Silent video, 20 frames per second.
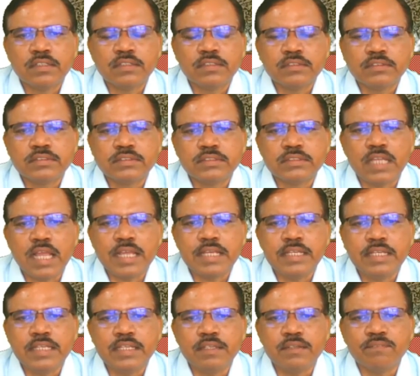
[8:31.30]

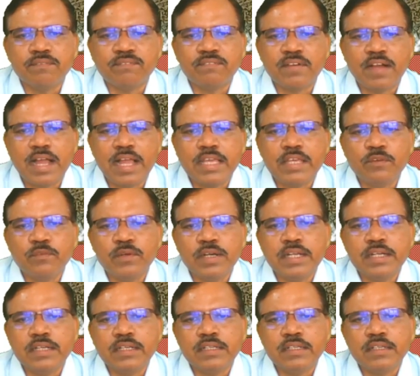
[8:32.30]
sin phi
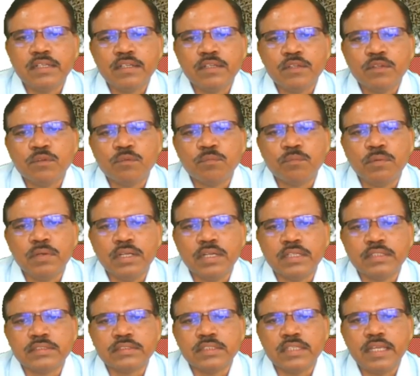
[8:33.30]
1
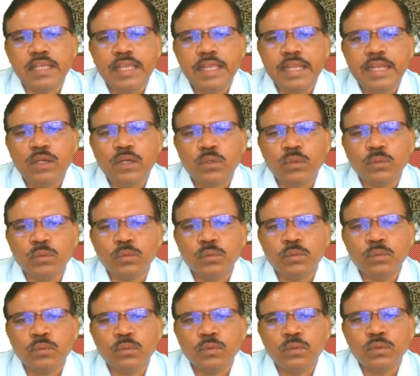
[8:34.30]
plus
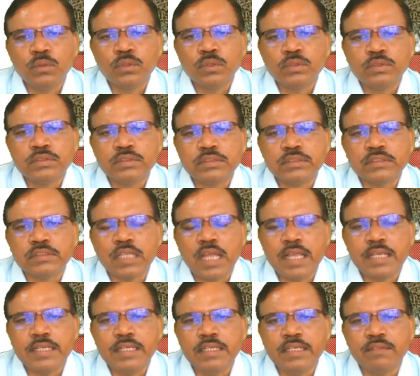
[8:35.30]
A2
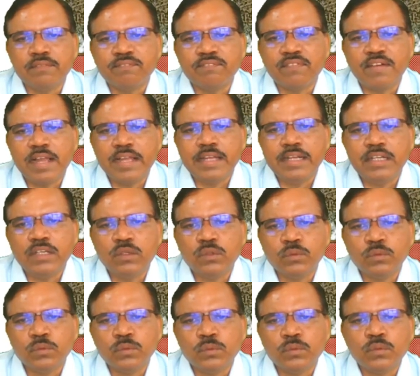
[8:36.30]
sin phi
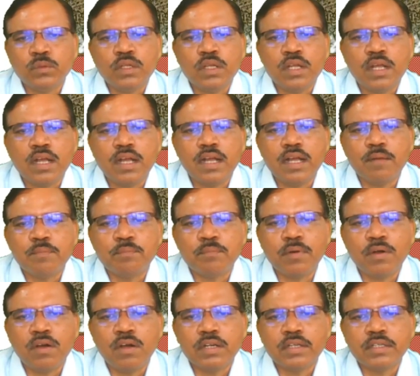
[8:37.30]
2
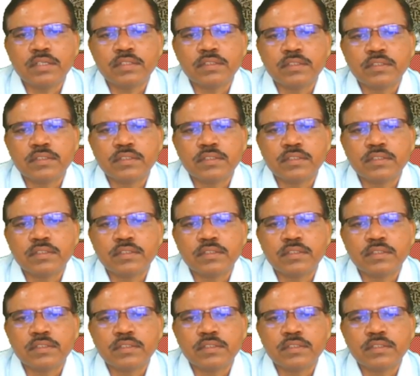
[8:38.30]
upon